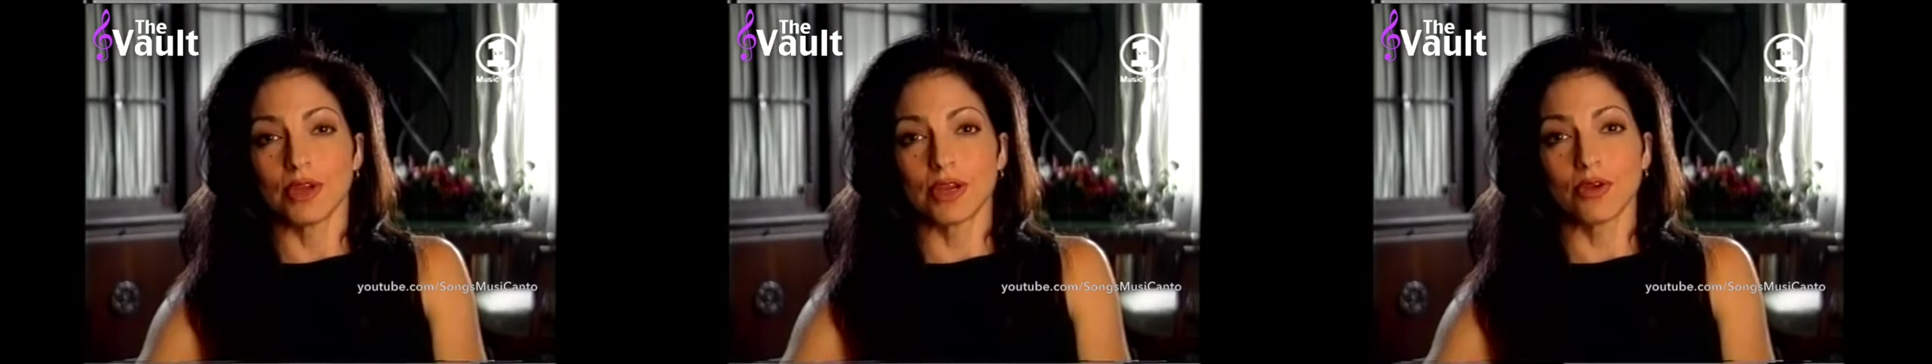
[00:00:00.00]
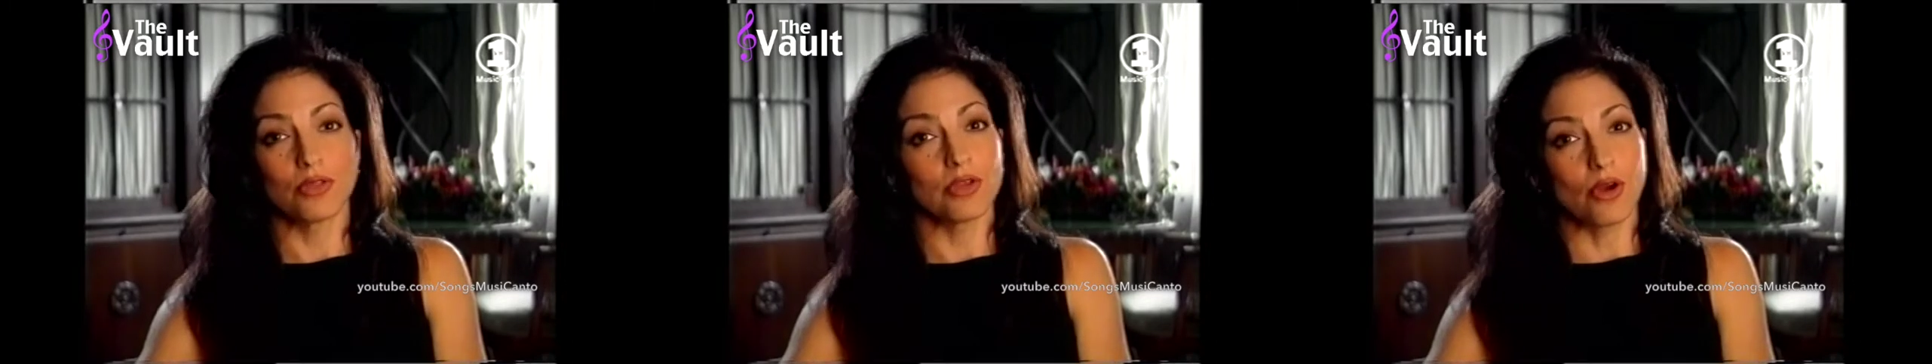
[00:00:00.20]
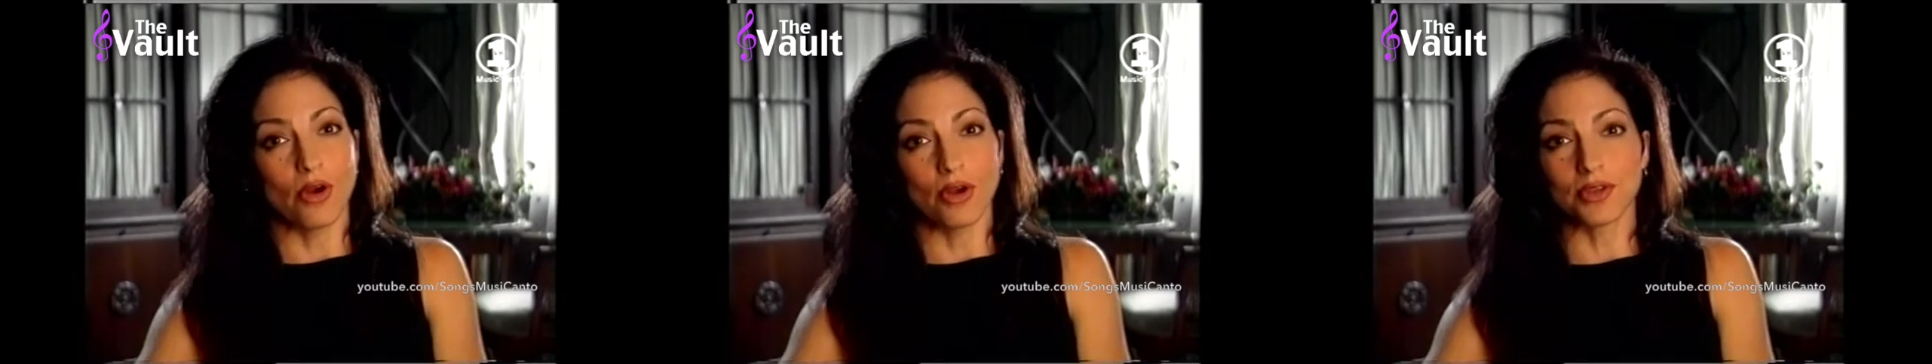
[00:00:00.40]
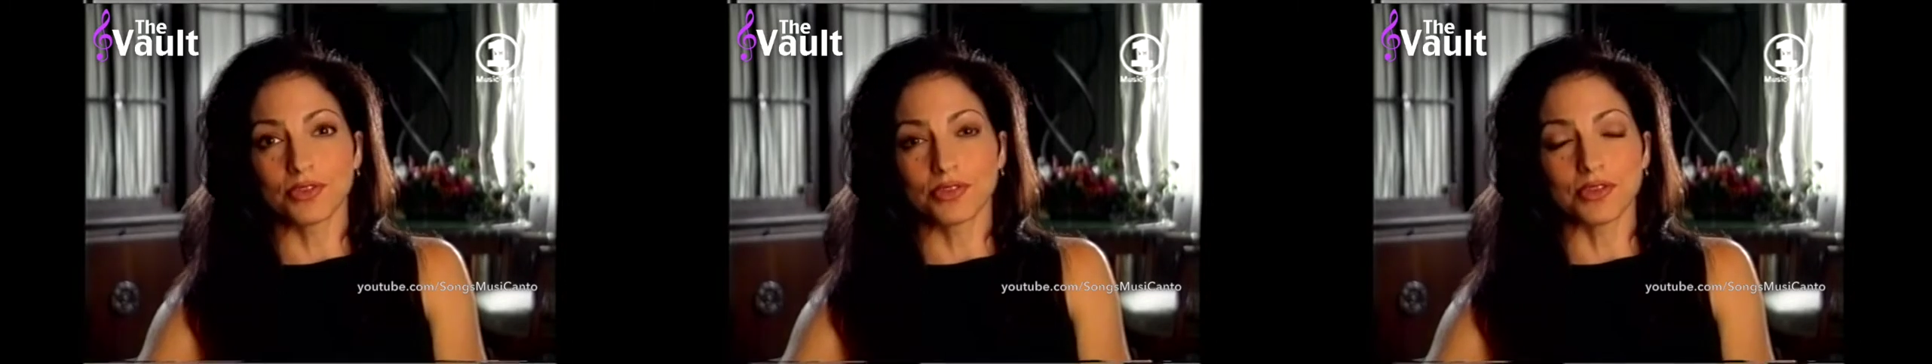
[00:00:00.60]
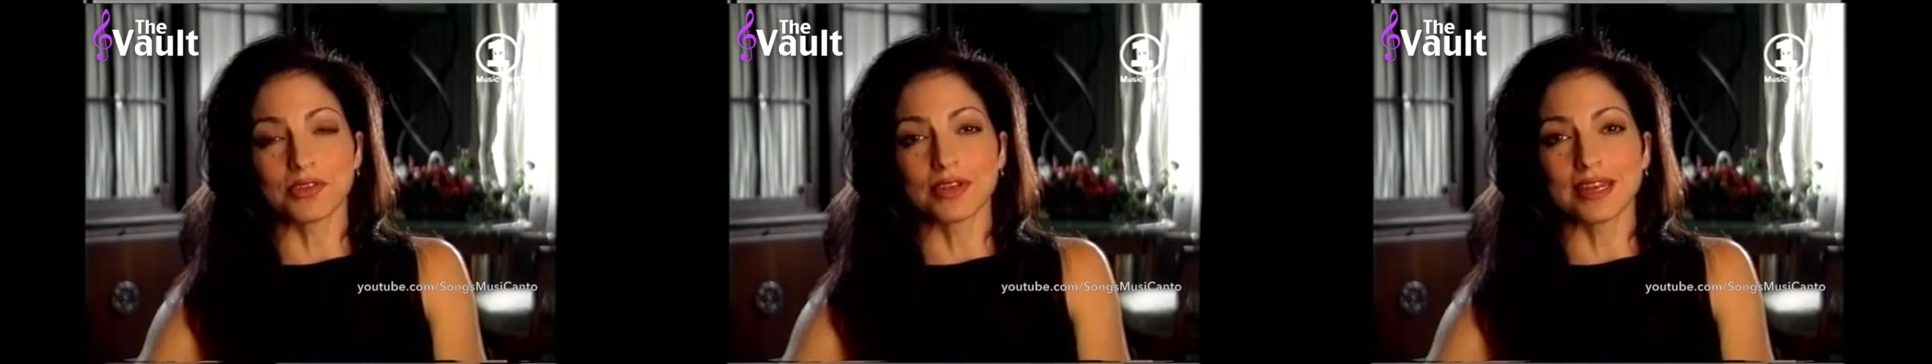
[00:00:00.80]
video, the
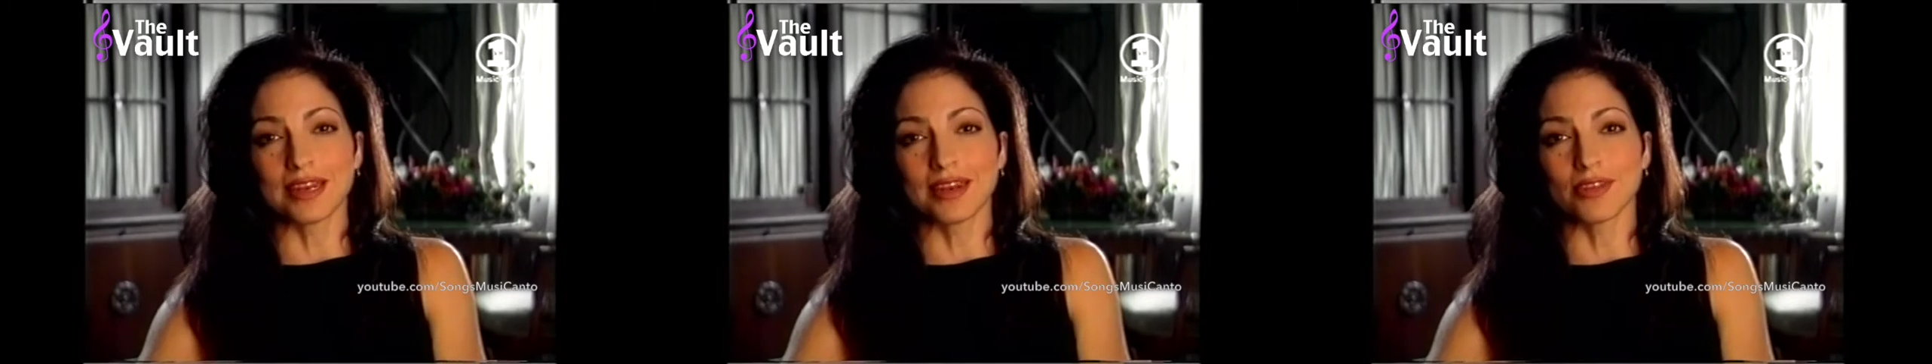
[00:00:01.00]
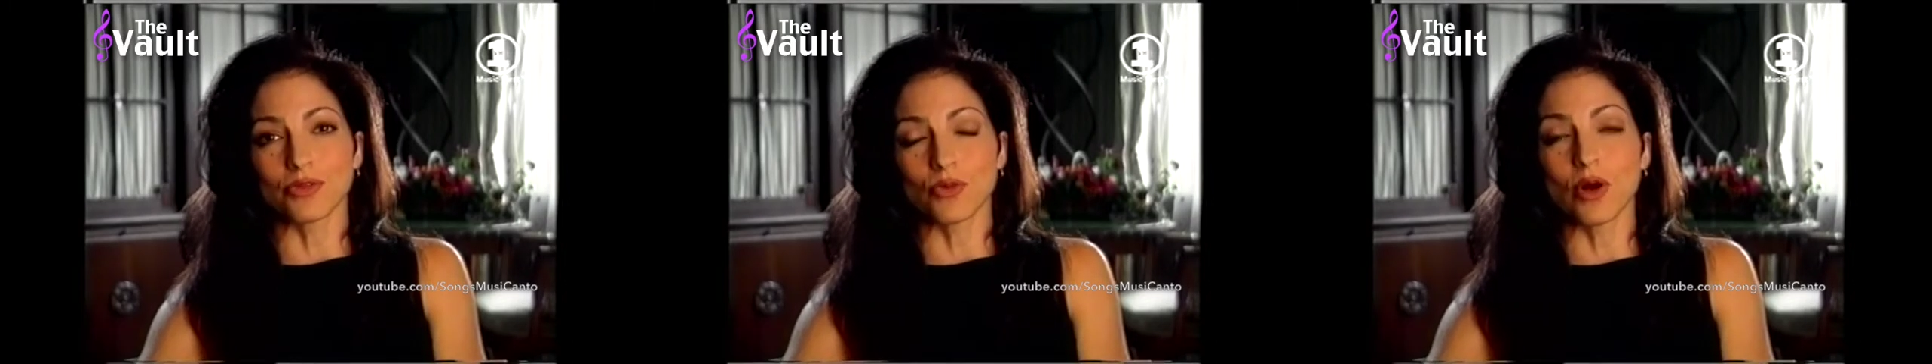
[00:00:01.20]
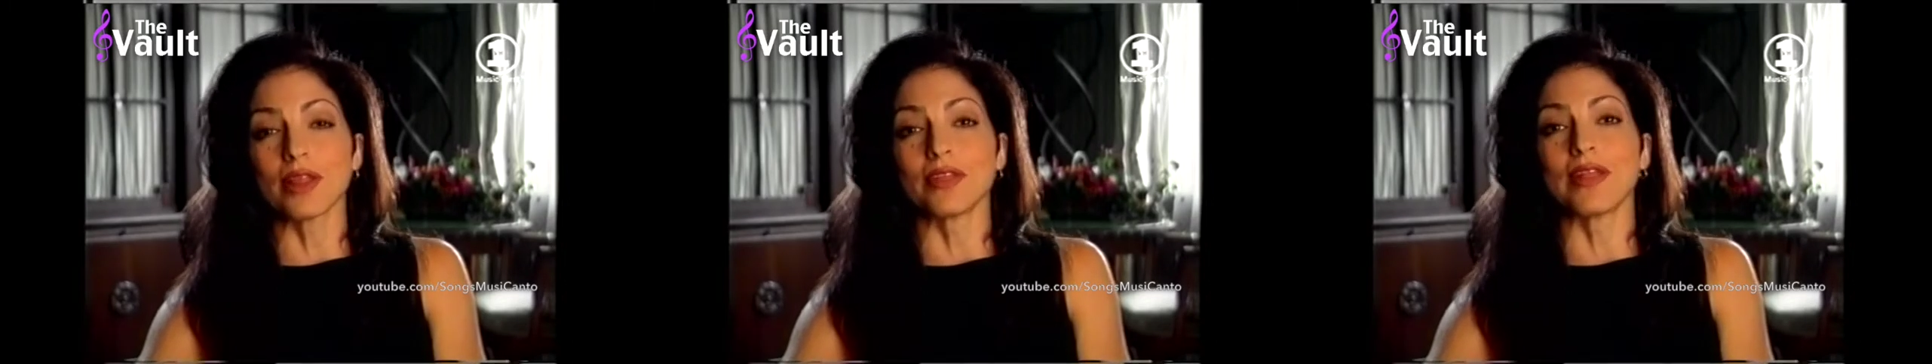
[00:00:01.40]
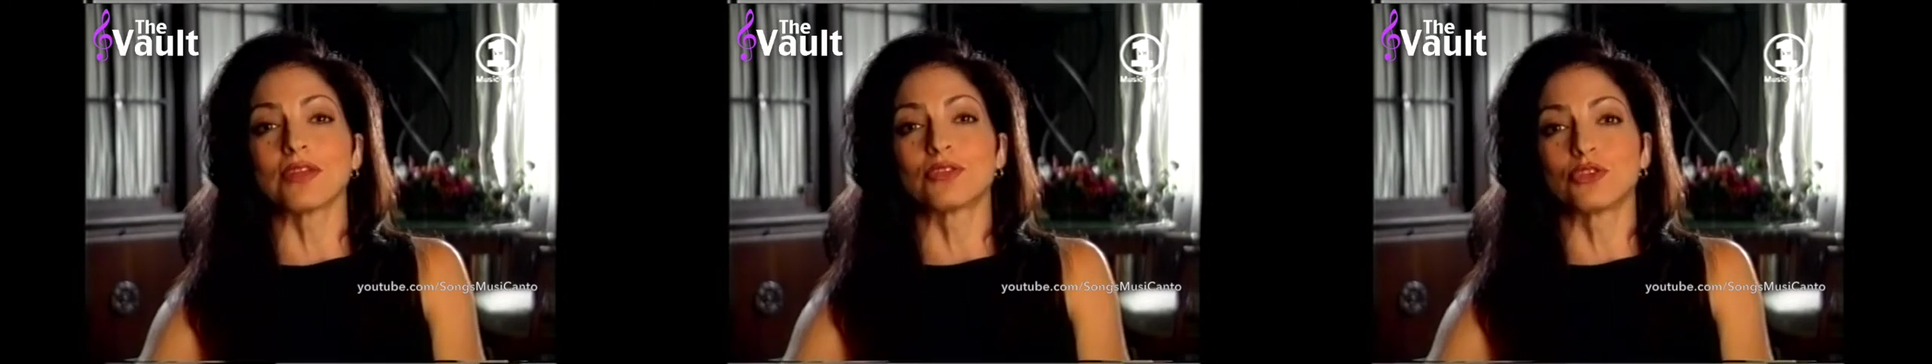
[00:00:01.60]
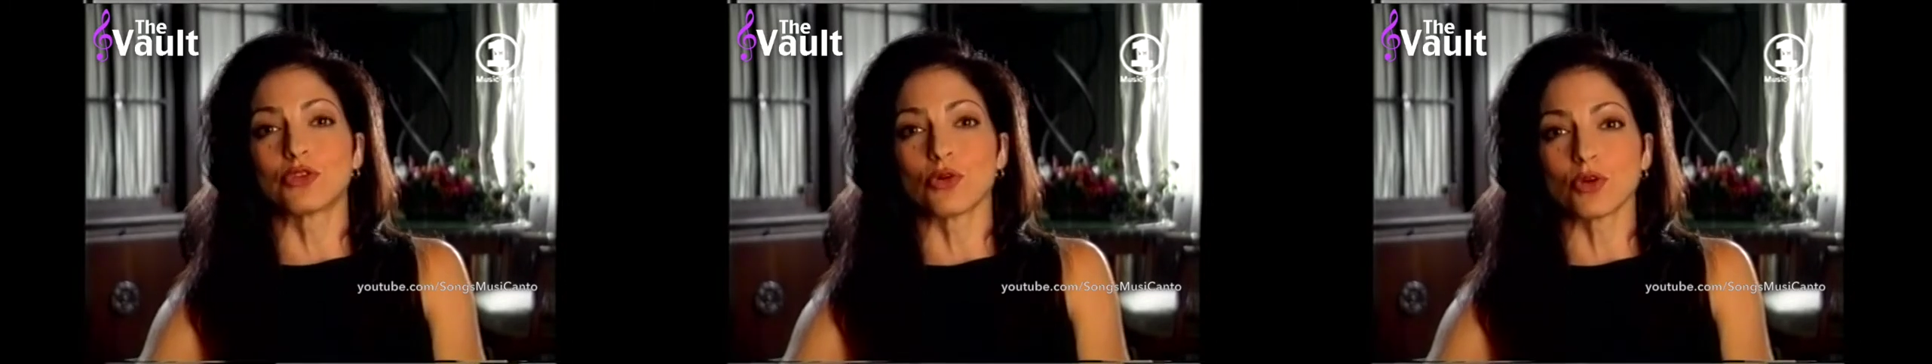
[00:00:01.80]
artist isn't in it as well, and
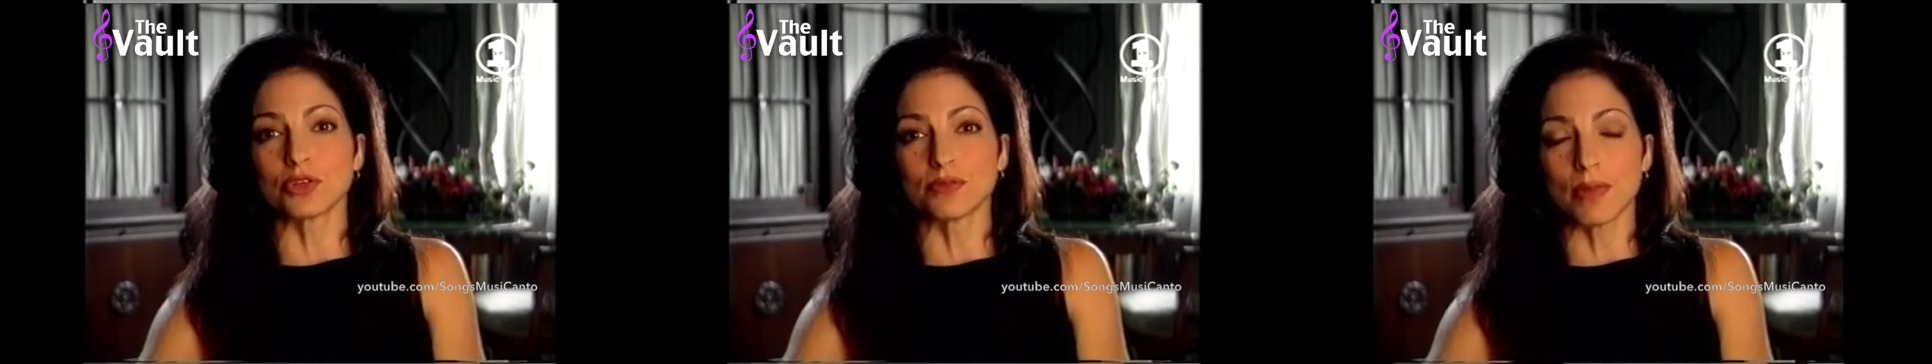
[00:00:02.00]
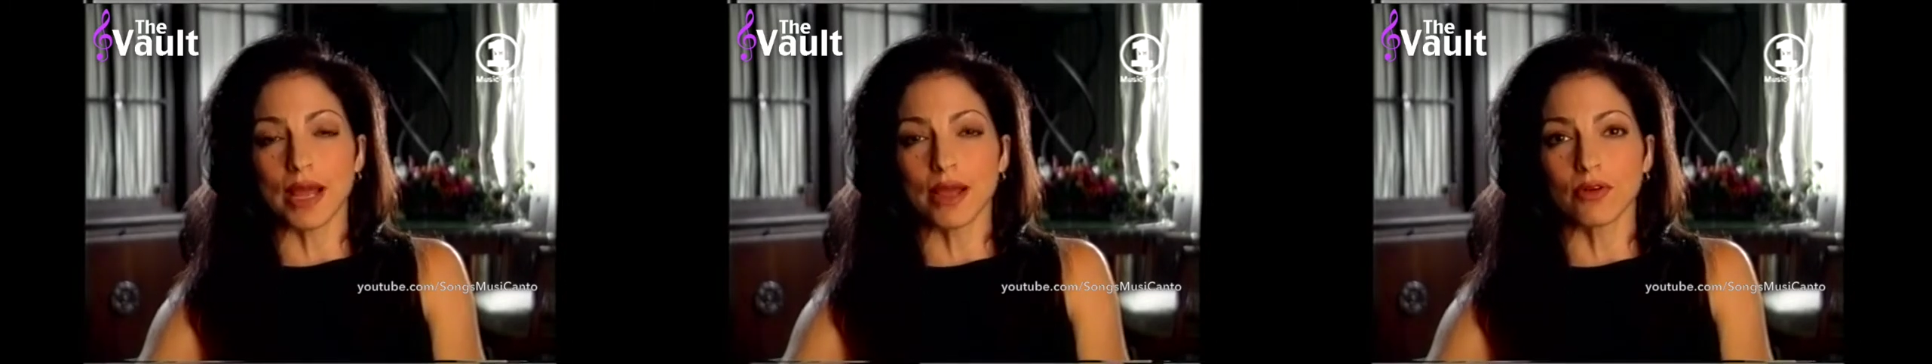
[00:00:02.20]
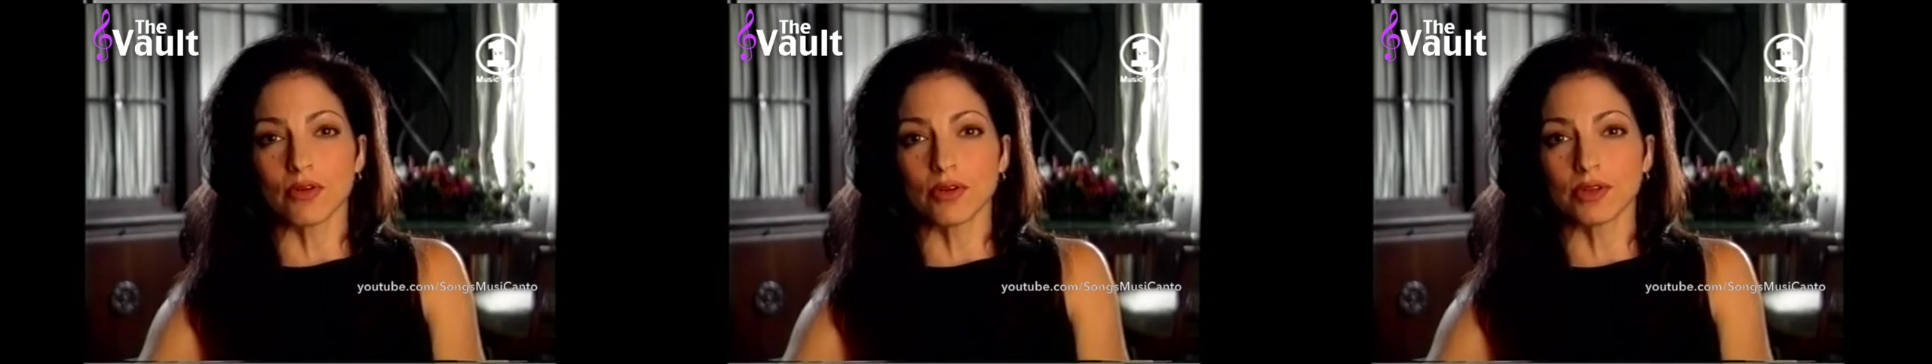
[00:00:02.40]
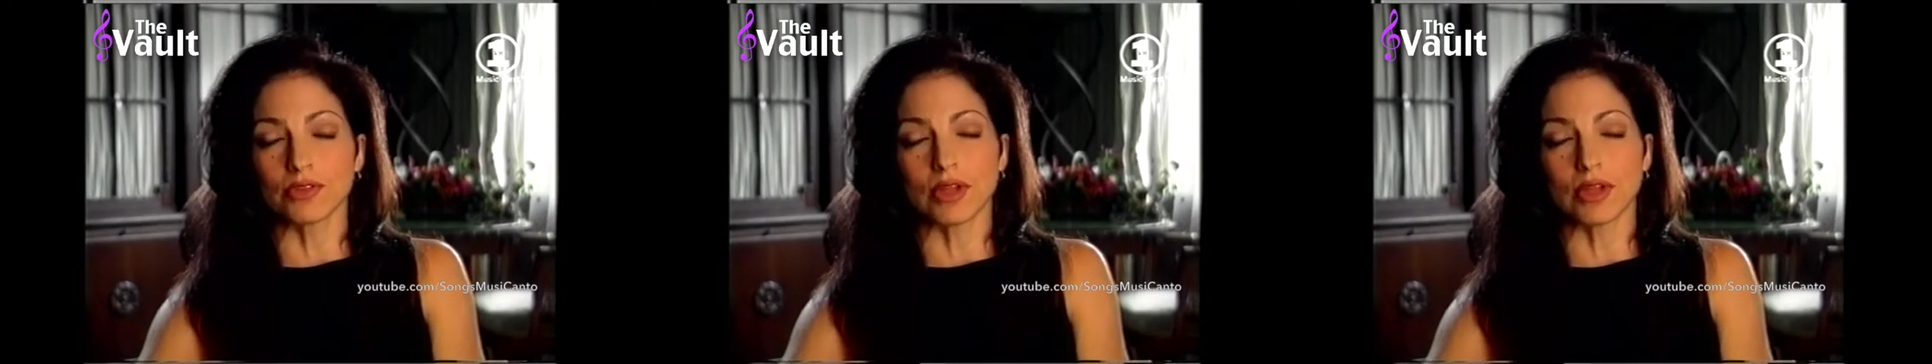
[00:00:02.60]
that's George Michael.